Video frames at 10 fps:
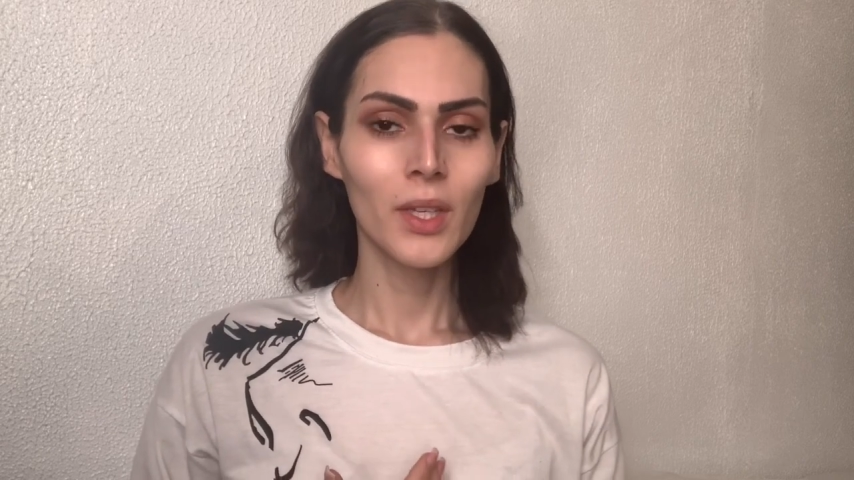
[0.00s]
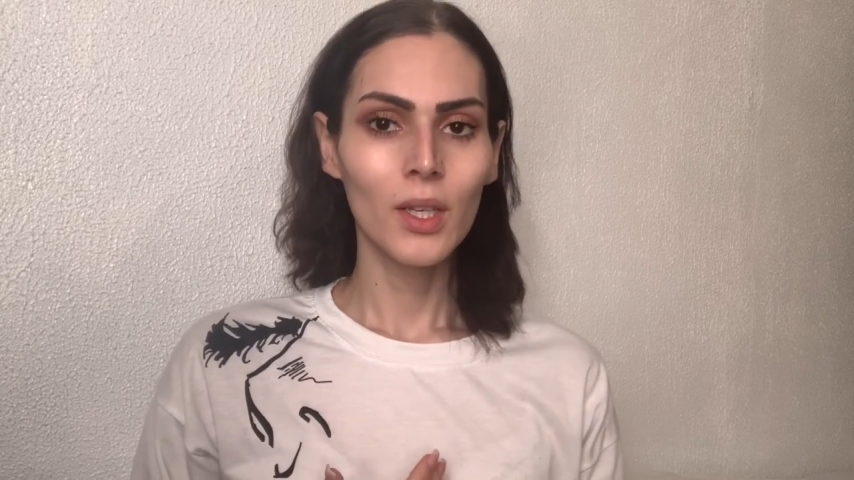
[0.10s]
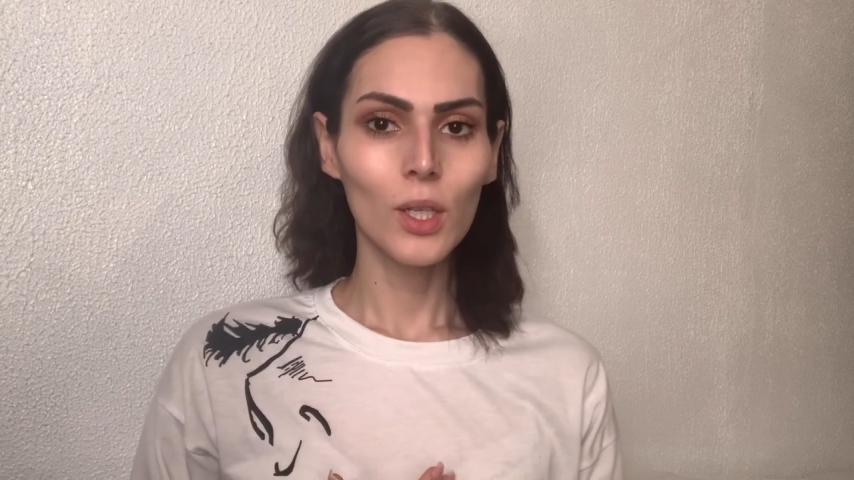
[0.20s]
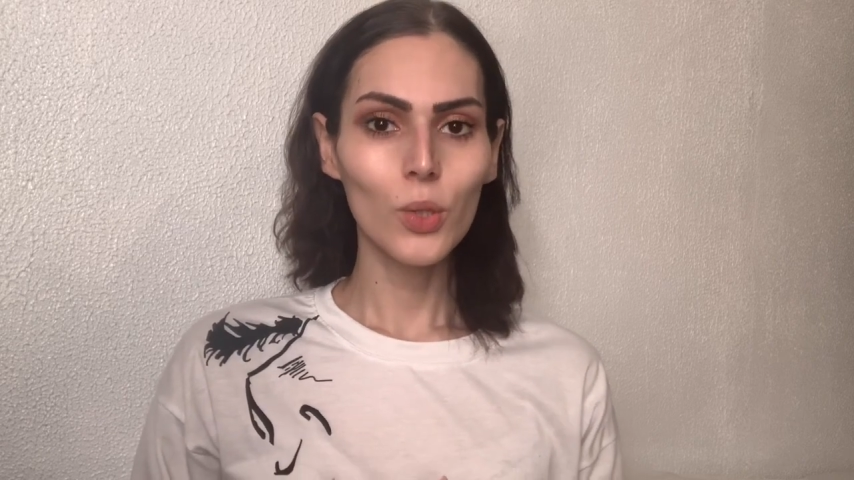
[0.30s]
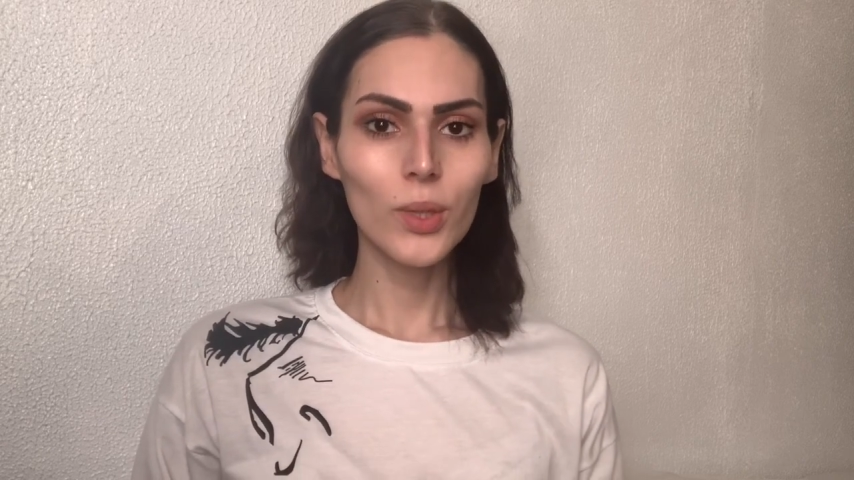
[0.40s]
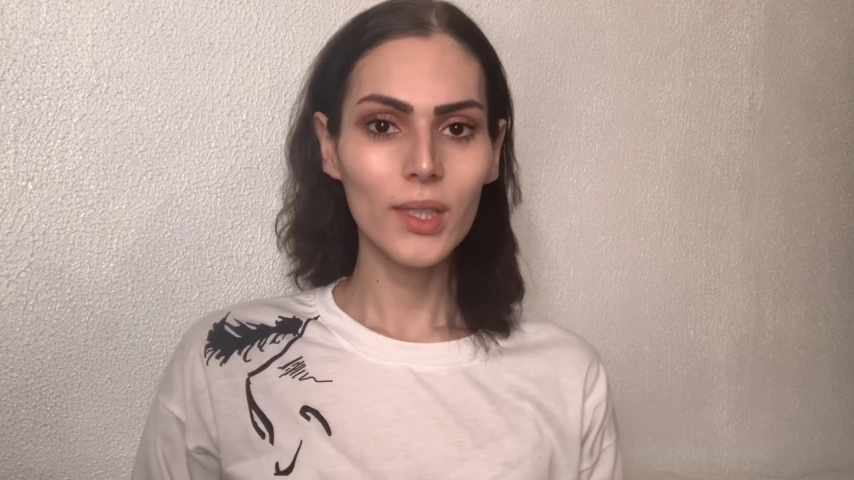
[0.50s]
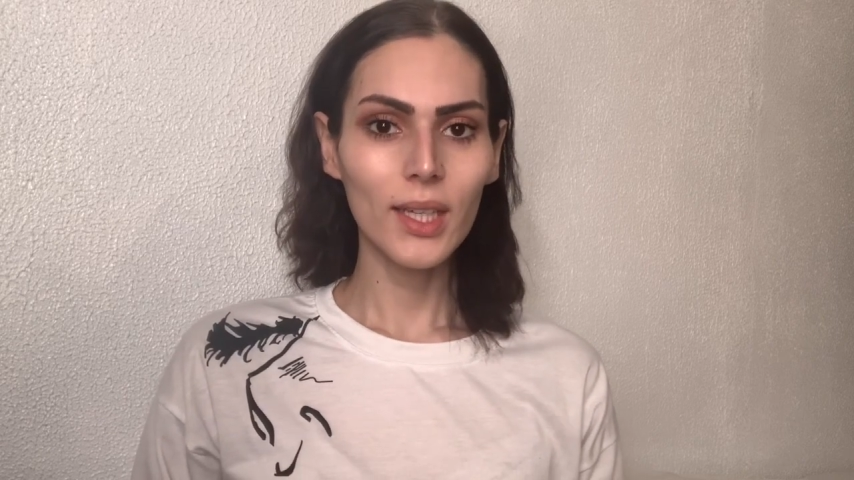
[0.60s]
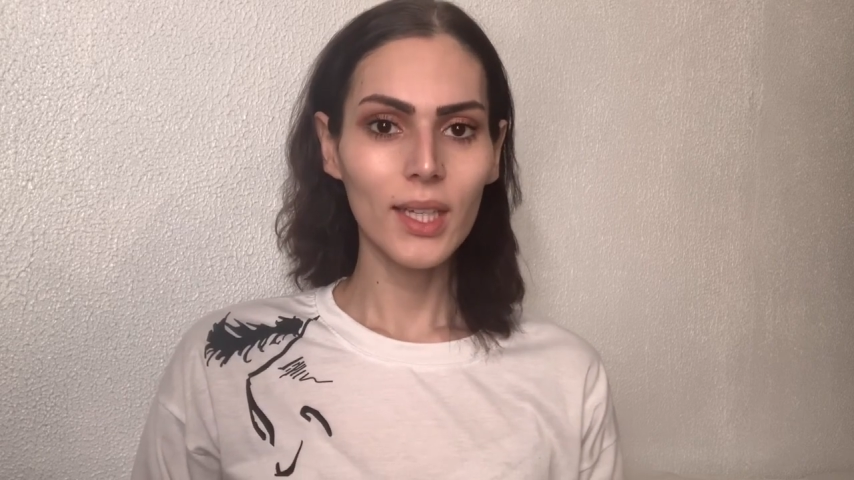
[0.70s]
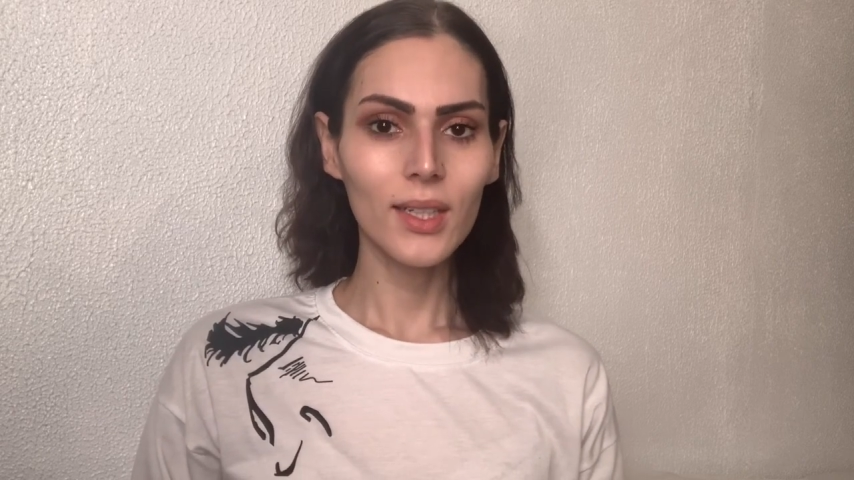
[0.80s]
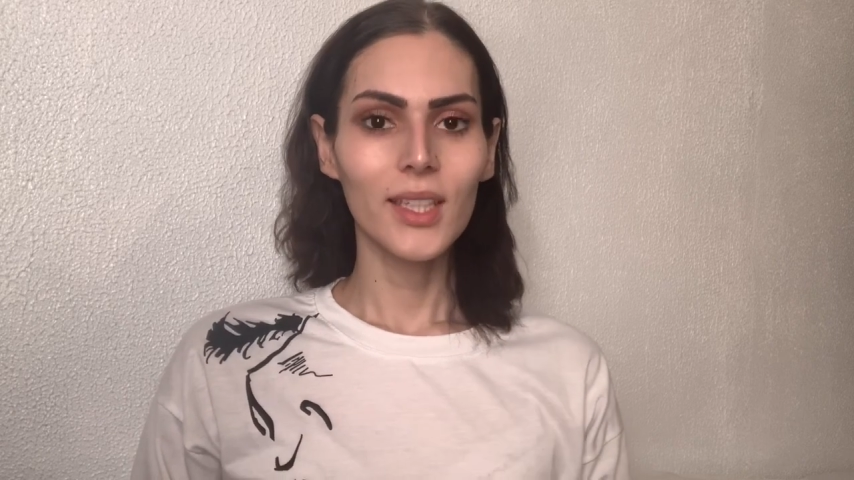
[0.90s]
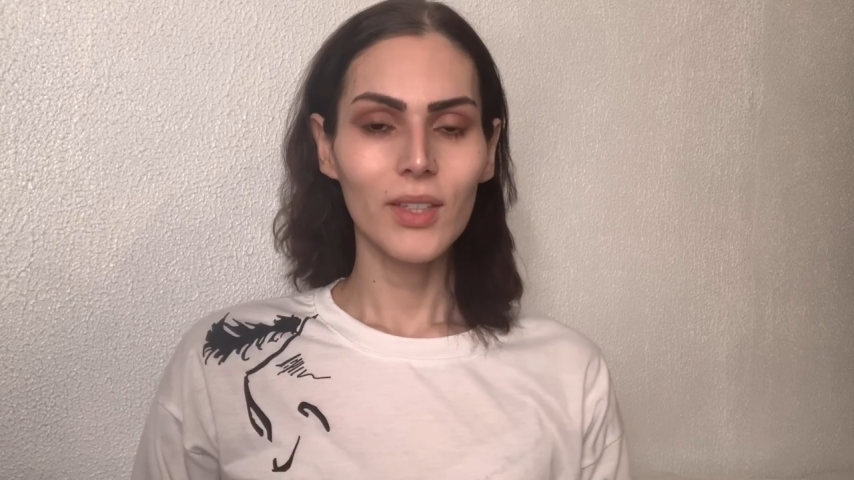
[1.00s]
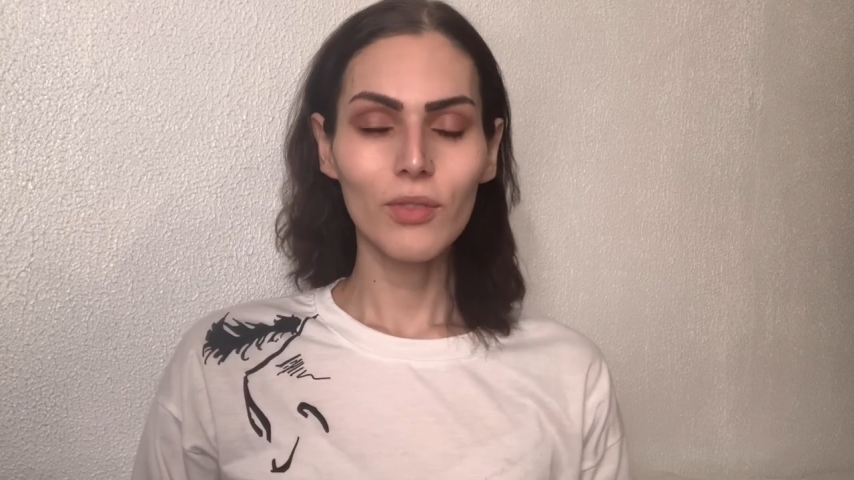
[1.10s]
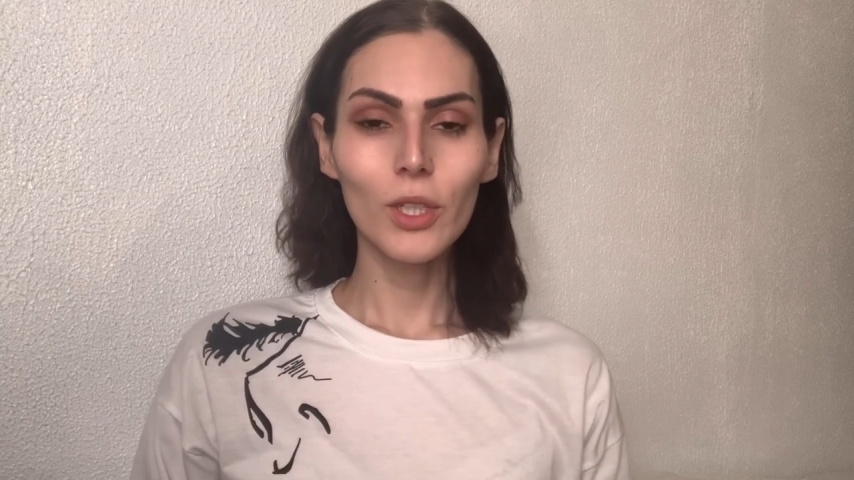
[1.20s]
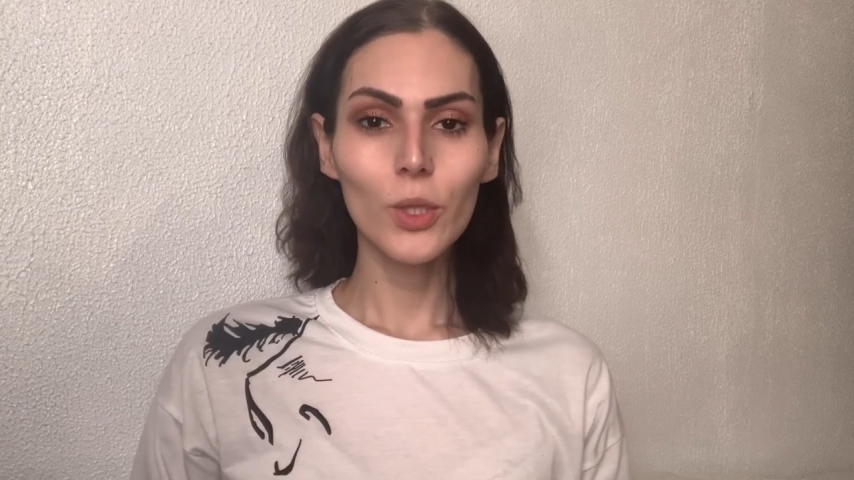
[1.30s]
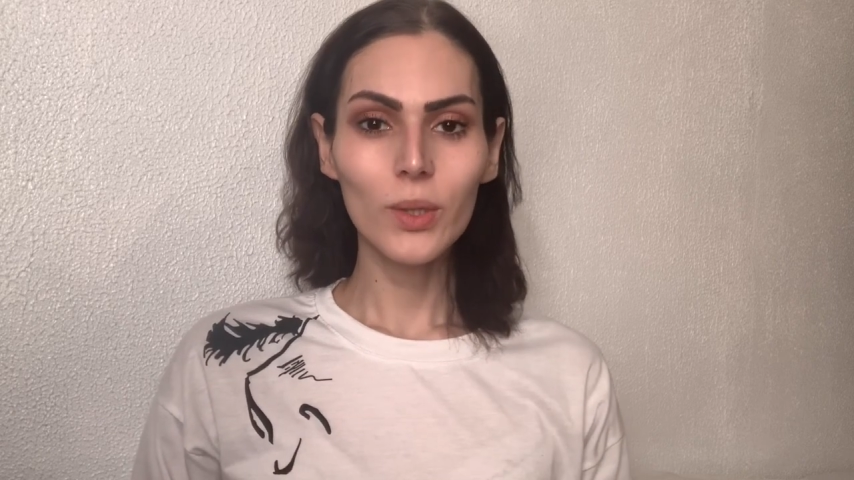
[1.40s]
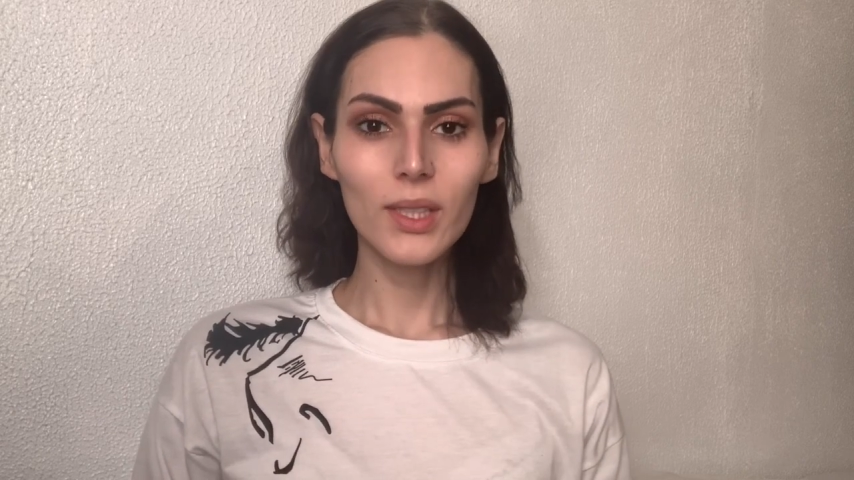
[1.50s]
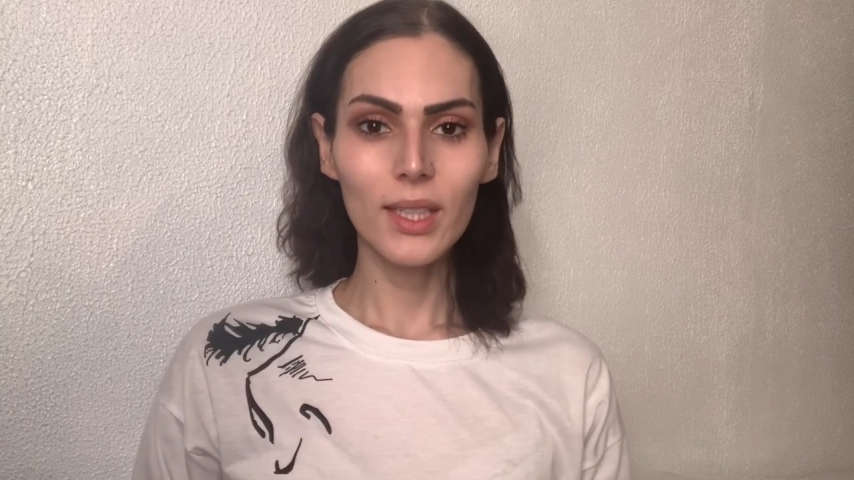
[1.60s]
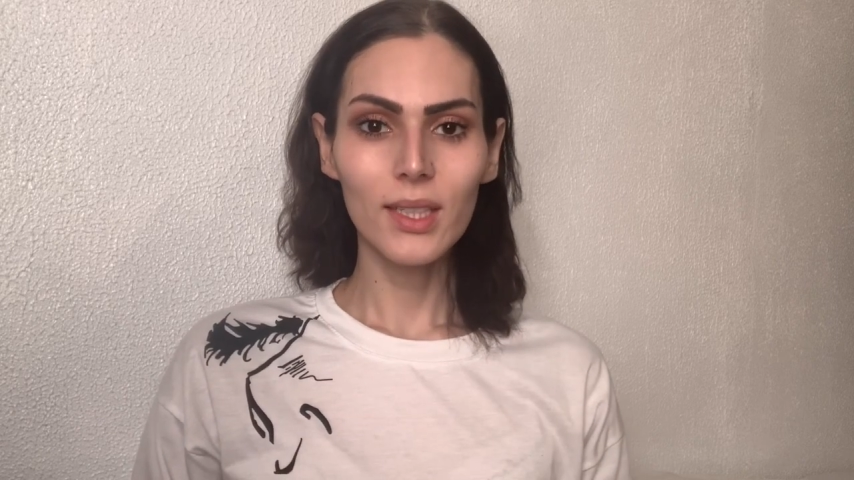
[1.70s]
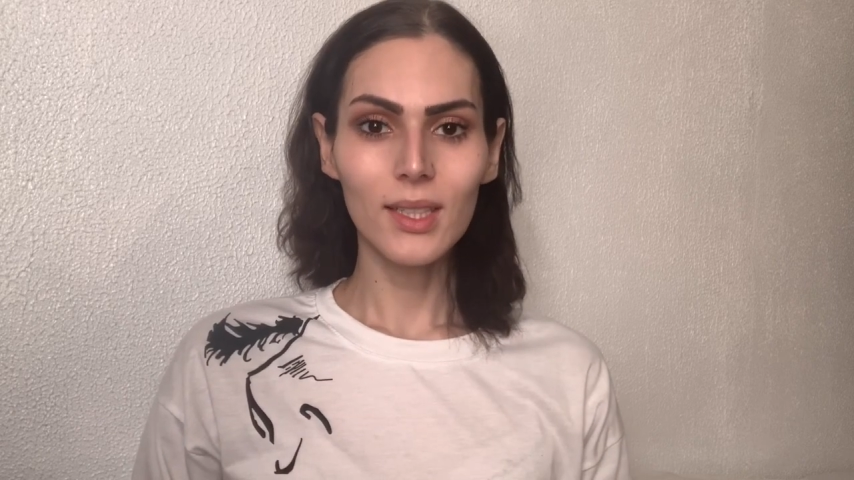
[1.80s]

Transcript: loose skin, if the loose skin